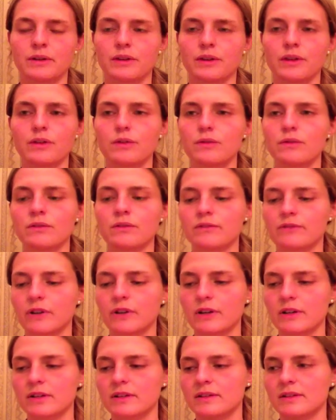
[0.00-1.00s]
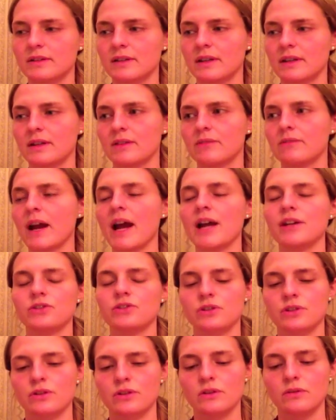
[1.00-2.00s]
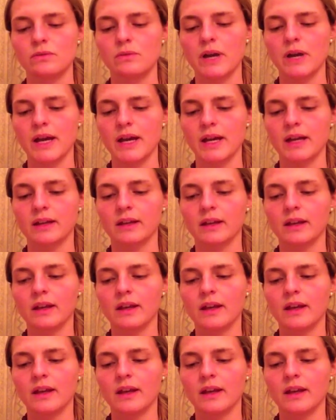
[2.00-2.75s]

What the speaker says: the universe in a rational way.